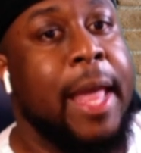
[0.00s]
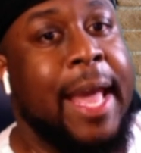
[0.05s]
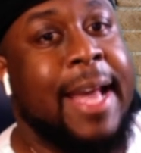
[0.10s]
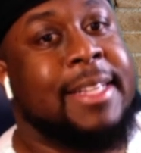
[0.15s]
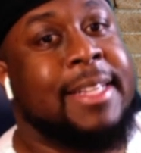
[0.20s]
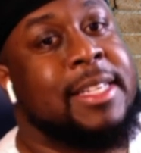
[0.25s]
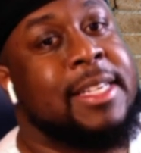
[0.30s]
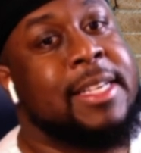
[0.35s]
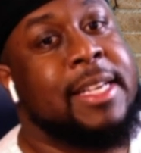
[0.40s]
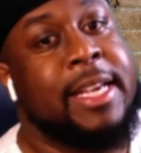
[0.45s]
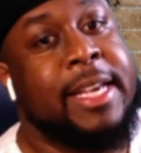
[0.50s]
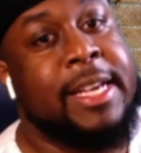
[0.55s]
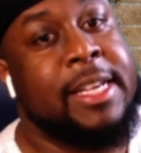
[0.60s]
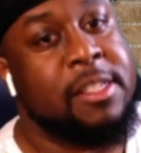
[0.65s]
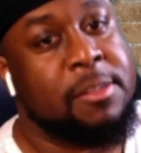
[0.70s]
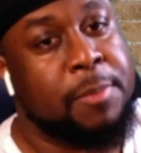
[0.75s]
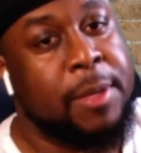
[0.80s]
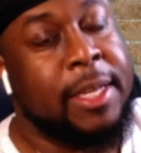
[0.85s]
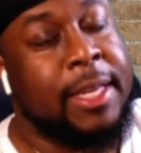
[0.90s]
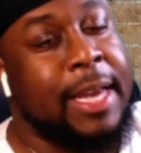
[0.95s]
as
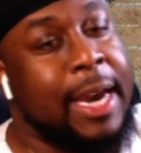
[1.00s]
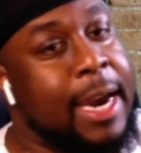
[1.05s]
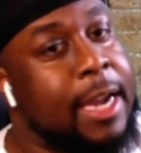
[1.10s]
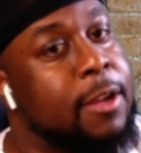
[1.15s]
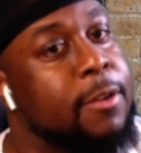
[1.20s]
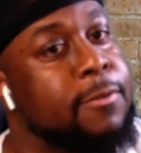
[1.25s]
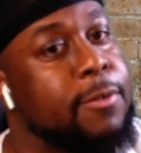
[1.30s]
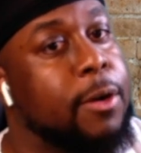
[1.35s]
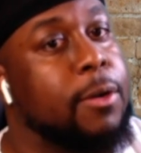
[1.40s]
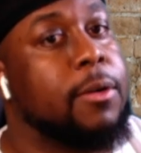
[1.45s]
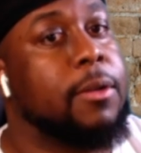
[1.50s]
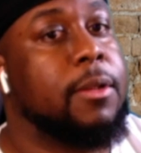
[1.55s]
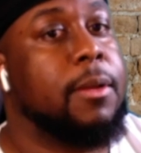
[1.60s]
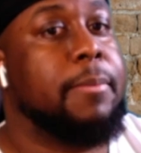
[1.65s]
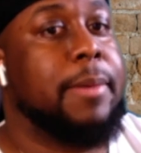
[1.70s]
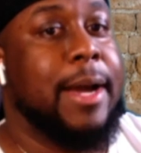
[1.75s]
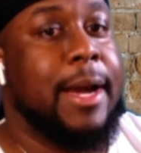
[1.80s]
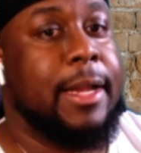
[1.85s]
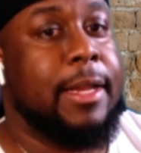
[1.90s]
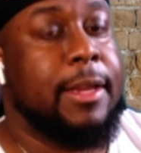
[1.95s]
he's been kind of
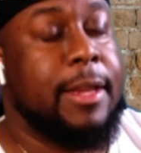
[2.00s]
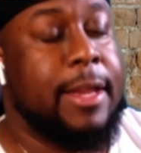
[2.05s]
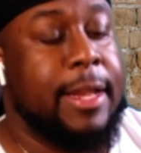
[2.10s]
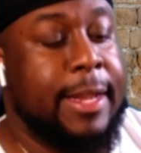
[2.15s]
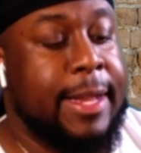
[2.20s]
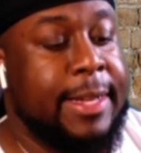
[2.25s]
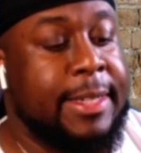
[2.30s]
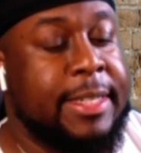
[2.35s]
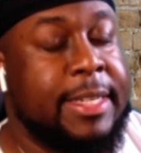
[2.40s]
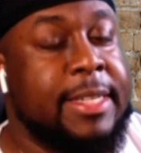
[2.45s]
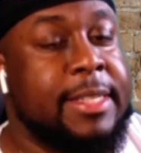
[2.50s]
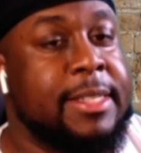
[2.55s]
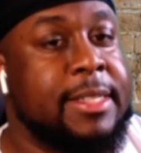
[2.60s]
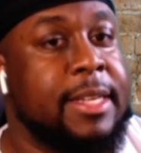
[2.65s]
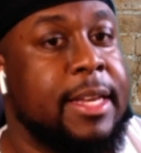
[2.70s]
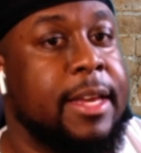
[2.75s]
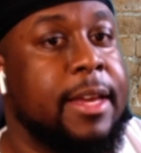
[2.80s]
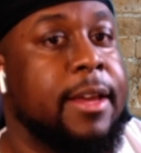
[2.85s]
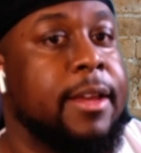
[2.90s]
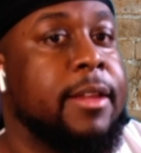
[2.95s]
vocal about it, and as he
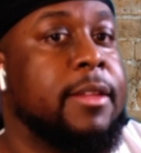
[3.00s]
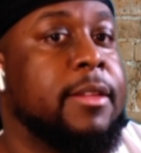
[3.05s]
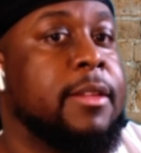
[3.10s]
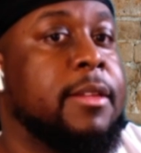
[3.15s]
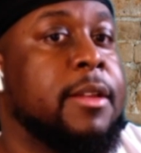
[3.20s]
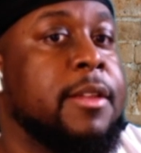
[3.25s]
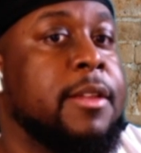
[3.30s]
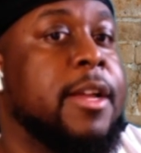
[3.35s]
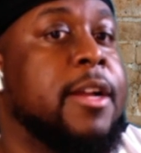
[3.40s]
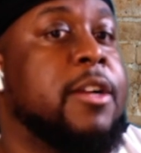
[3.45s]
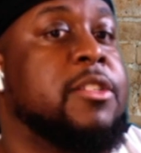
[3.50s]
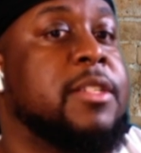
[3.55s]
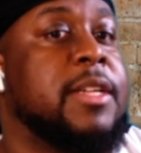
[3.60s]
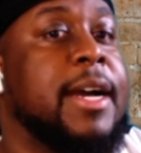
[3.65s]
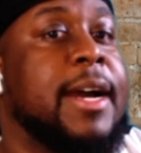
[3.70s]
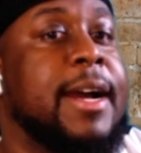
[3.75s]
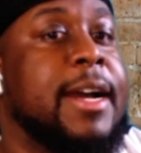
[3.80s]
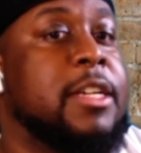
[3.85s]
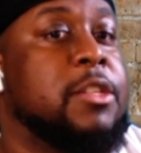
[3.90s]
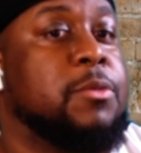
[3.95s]
said,
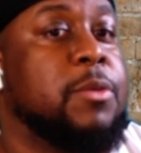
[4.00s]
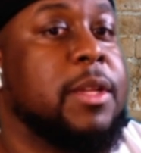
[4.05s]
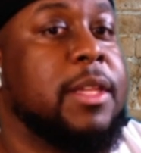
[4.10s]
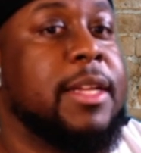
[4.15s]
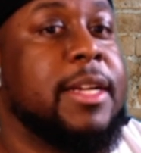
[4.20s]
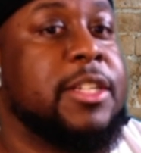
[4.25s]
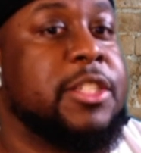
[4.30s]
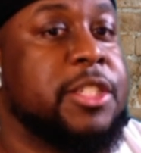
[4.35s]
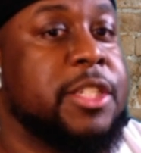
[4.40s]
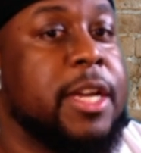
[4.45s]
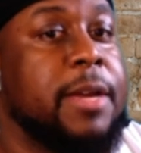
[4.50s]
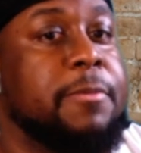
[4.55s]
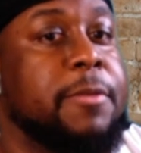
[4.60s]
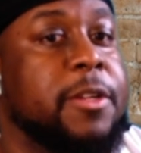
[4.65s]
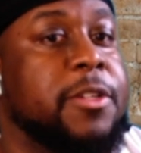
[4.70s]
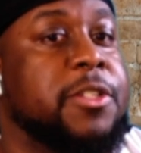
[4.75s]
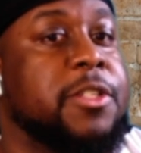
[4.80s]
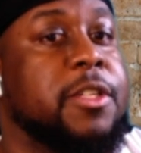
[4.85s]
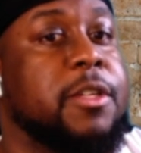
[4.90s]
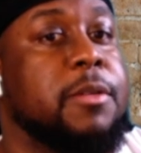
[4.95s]
there's guys with less
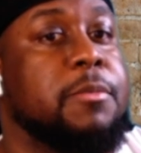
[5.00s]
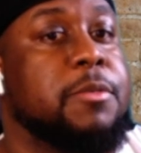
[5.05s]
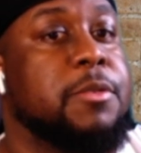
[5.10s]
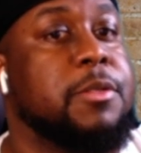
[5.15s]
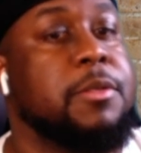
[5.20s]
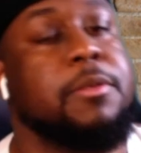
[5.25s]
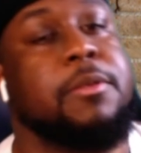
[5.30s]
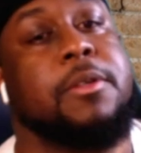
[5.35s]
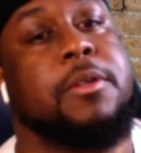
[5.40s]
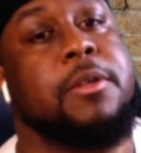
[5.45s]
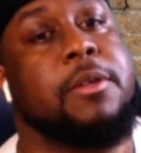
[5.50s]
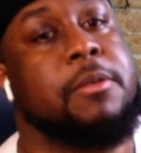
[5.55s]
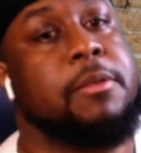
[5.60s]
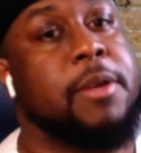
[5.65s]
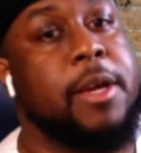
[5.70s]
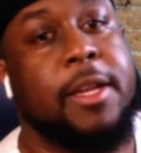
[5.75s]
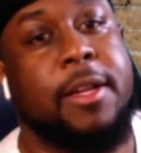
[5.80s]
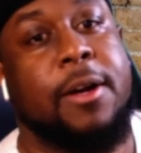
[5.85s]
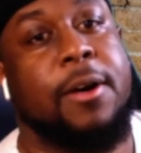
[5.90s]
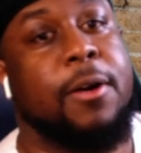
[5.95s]
championships
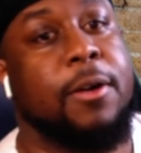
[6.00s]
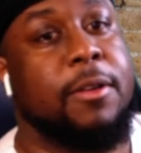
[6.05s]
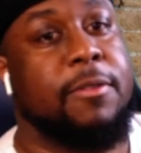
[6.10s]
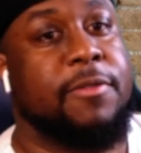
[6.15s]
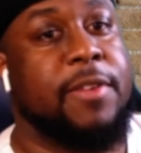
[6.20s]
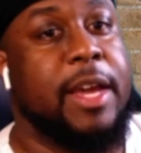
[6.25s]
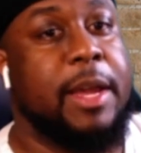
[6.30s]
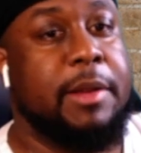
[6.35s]
in the Hall of